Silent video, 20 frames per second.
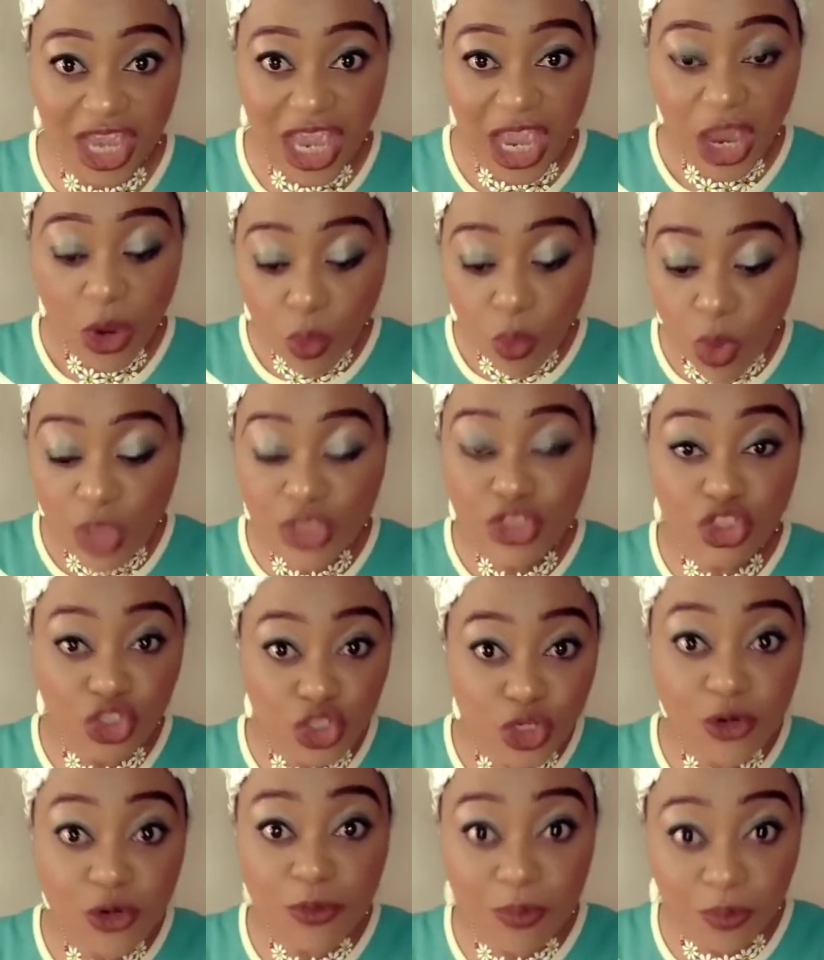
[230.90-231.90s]
Once
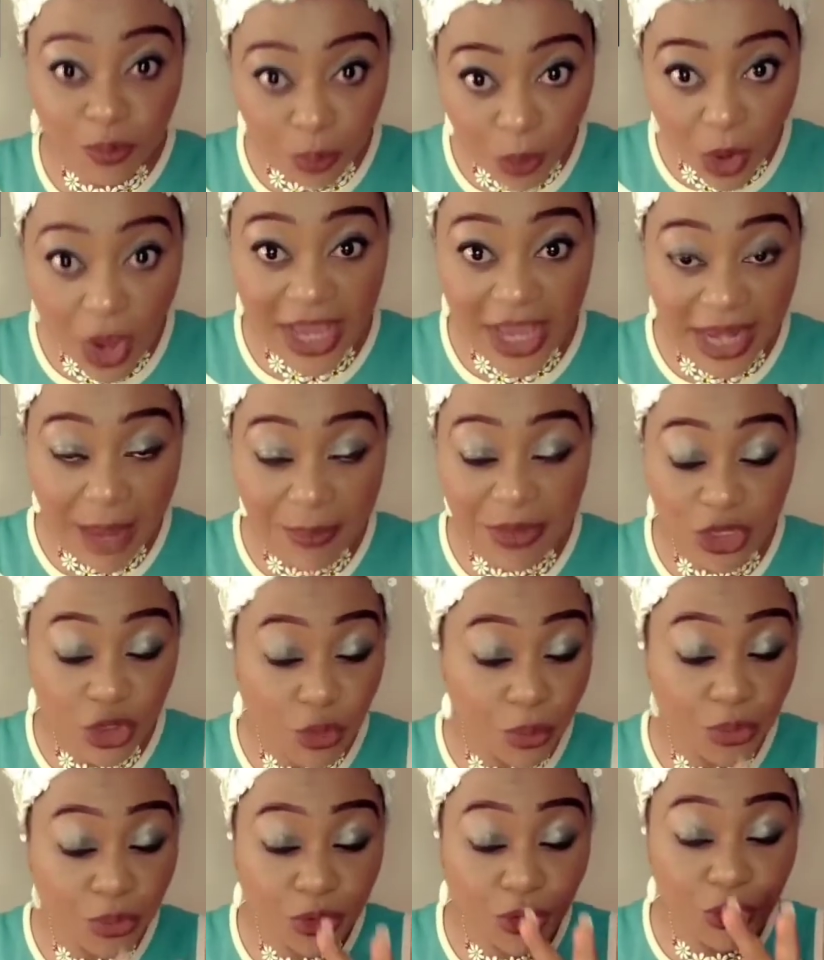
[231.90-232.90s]
you boil,
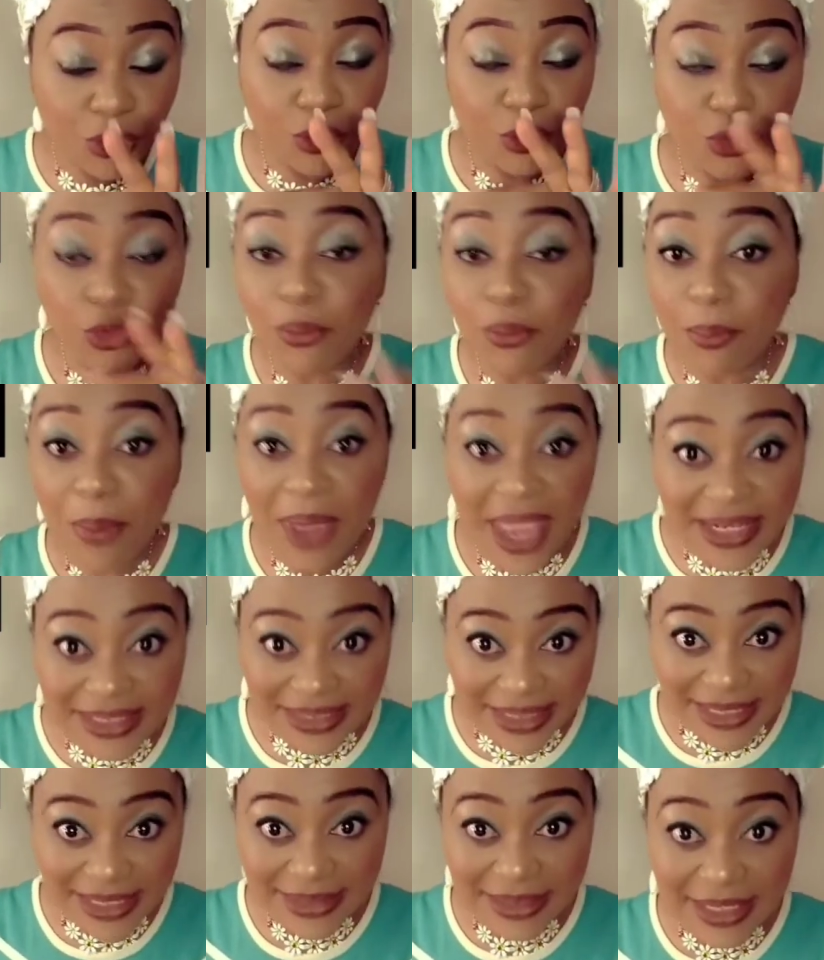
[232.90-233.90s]
you baked
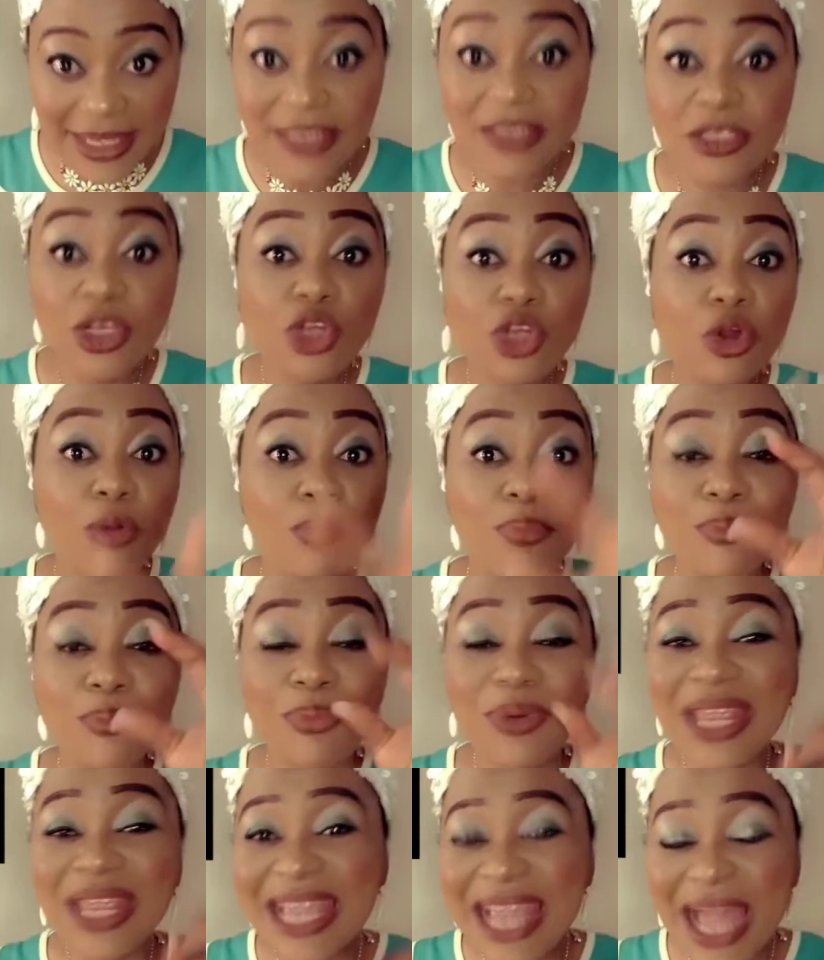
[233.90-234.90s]
it, it's going to
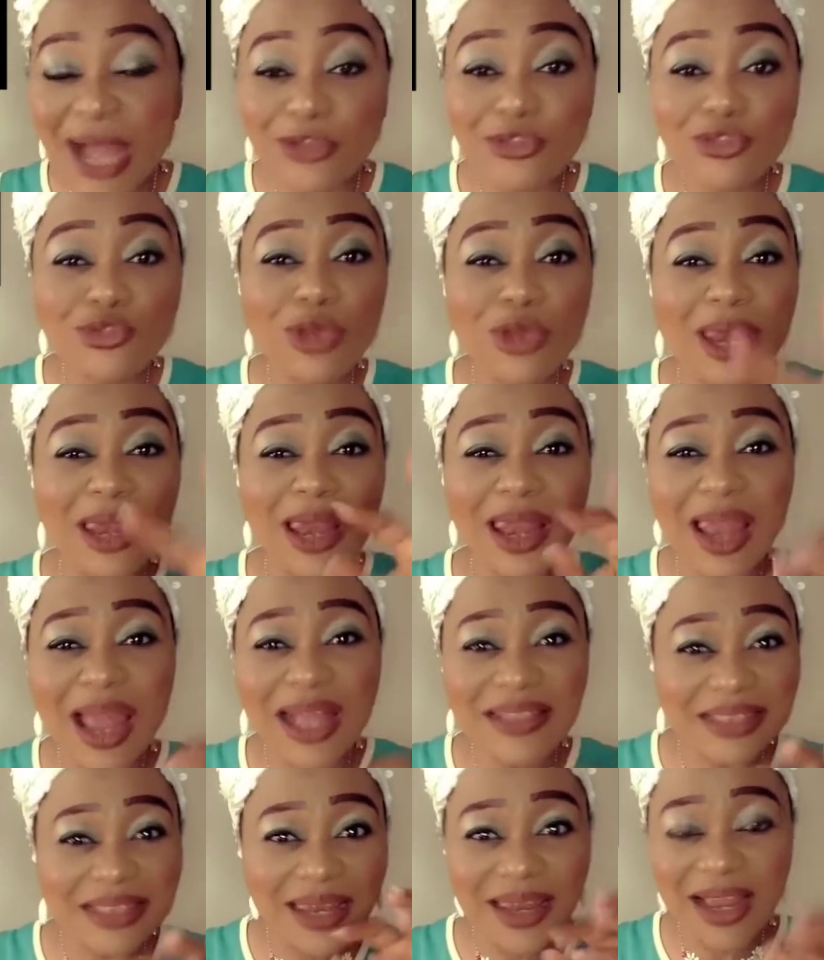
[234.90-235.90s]
bring out a
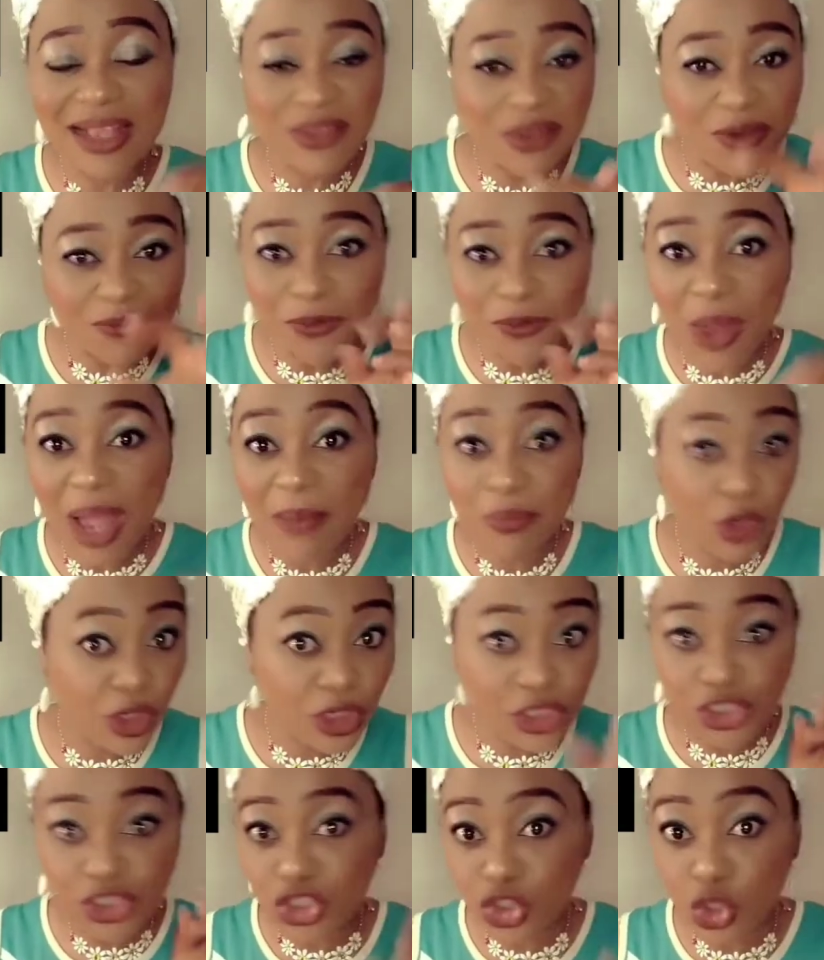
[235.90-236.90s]
lot of, I'm going to
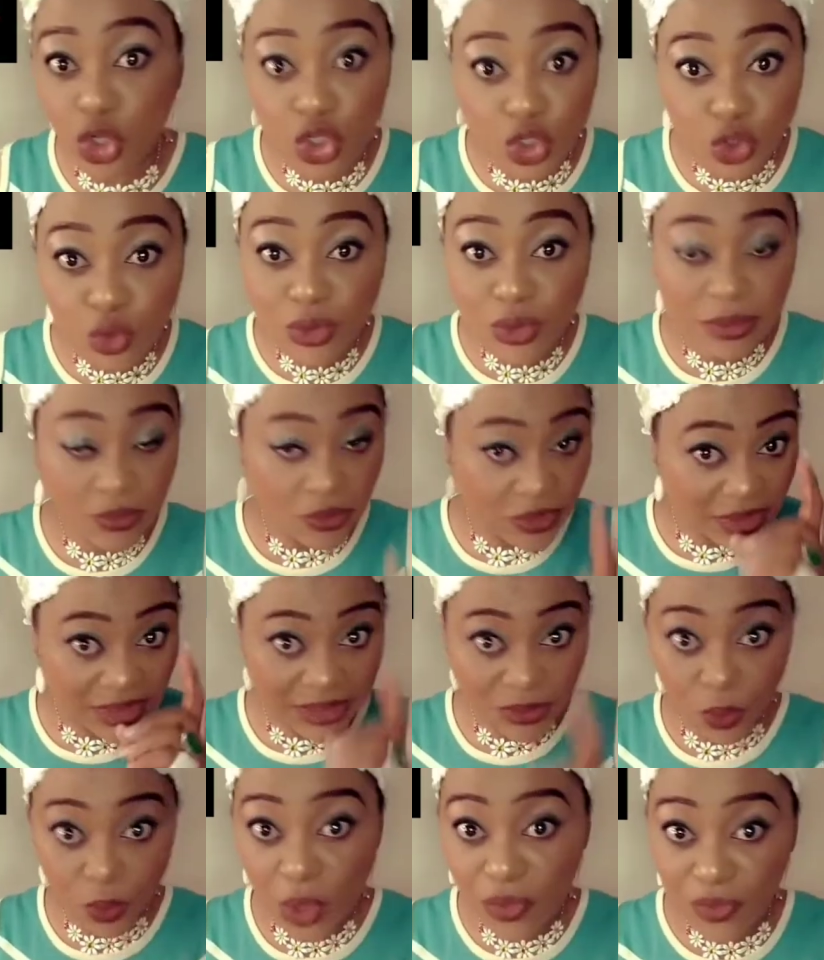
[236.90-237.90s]
show you
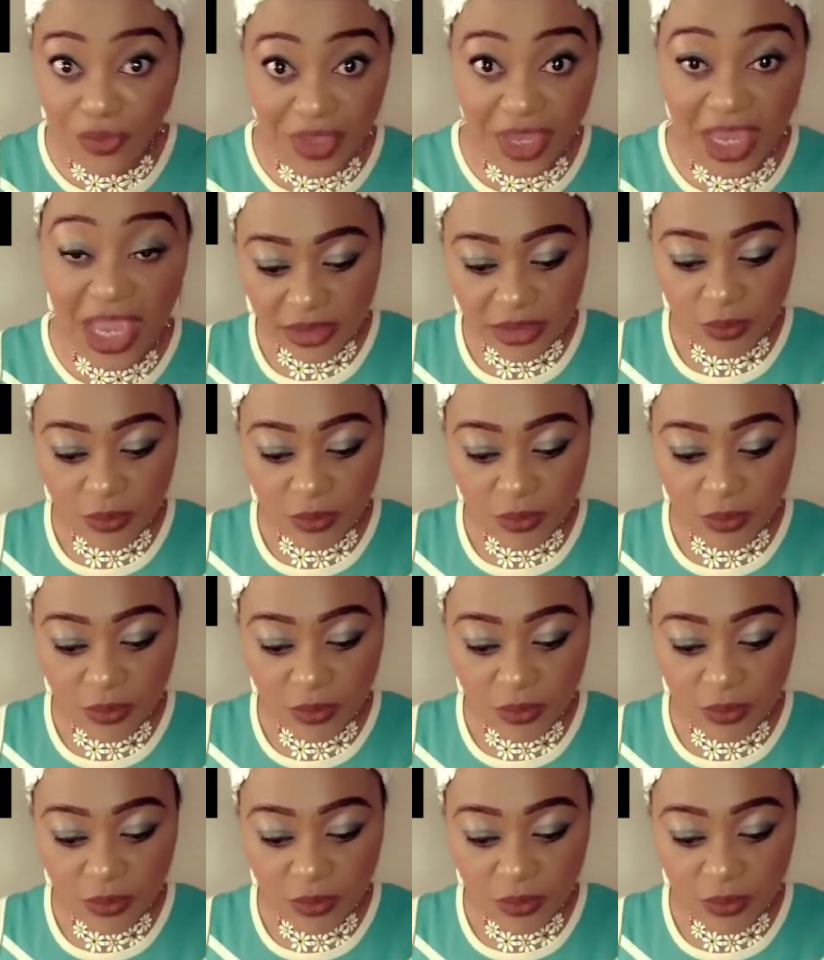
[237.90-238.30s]
one day